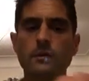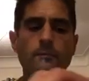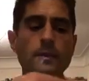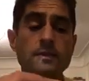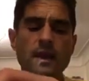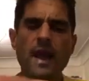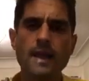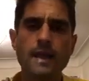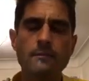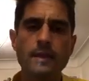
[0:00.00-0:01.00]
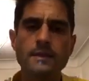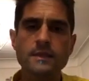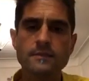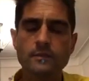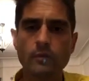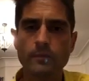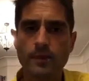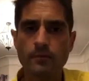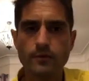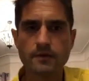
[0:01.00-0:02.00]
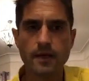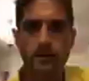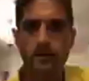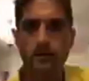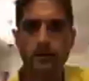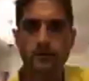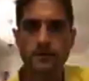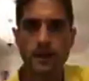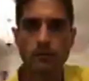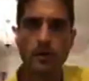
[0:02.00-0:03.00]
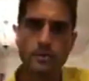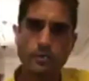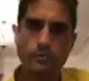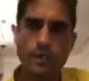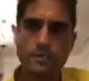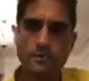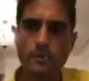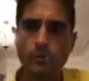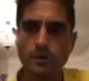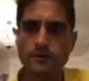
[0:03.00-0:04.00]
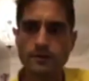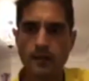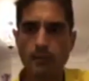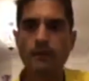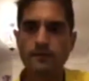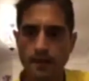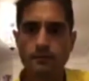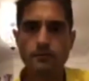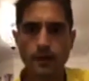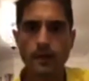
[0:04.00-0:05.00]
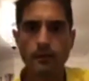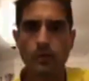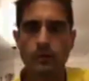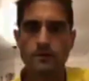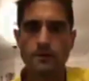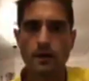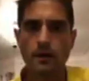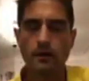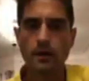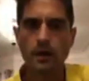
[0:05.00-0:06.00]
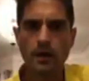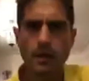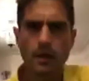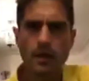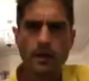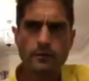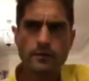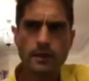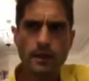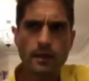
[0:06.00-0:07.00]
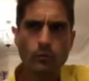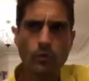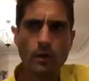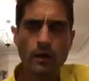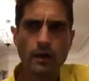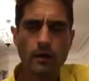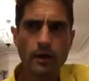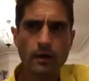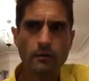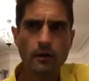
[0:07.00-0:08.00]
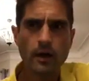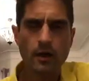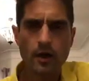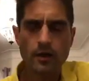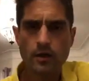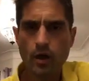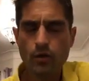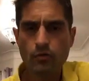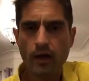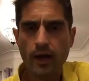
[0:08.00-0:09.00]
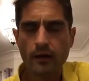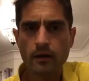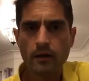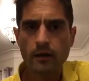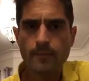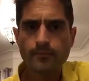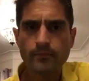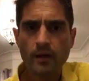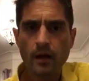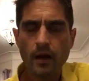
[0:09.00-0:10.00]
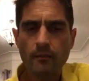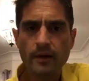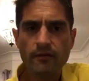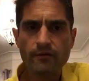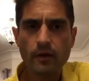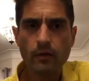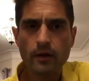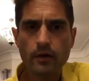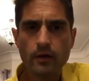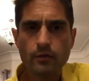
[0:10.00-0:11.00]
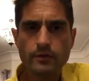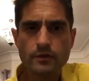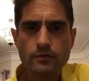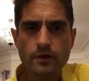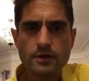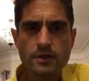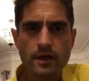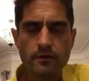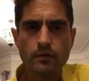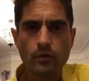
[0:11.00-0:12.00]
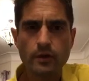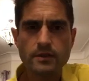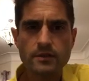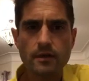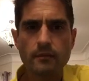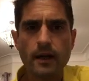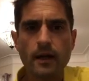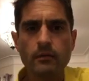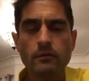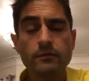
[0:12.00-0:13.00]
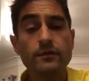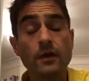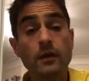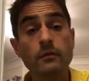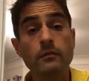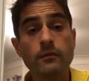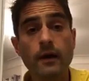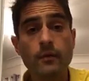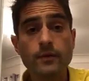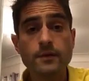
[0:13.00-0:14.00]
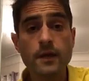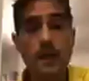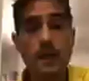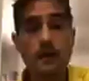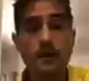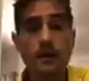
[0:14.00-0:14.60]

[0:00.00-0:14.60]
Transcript: I've been to AA meetings and a lot of people were saying, I don't understand why I do this, I don't understand why I have to keep drinking when I start. I was thinking, well, I kind of know that, and it felt like I ought to try and share the knowledge somehow, so that was that.